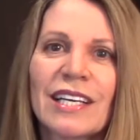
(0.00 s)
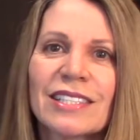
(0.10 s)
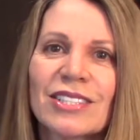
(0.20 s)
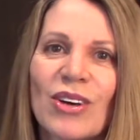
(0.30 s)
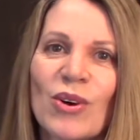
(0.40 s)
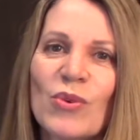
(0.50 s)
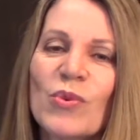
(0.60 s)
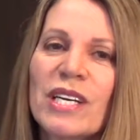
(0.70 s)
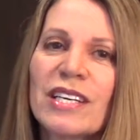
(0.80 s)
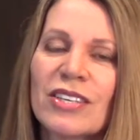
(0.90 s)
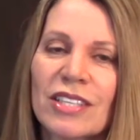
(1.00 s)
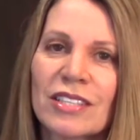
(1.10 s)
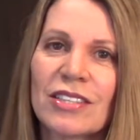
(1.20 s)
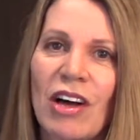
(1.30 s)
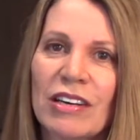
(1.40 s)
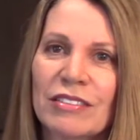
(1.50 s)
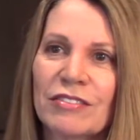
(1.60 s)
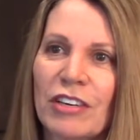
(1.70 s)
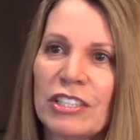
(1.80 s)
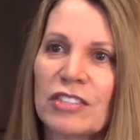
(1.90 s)
So we cook a lot of
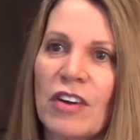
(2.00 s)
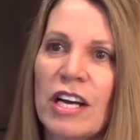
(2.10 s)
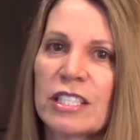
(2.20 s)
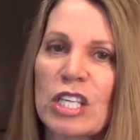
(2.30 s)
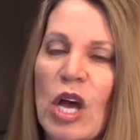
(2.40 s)
French fries.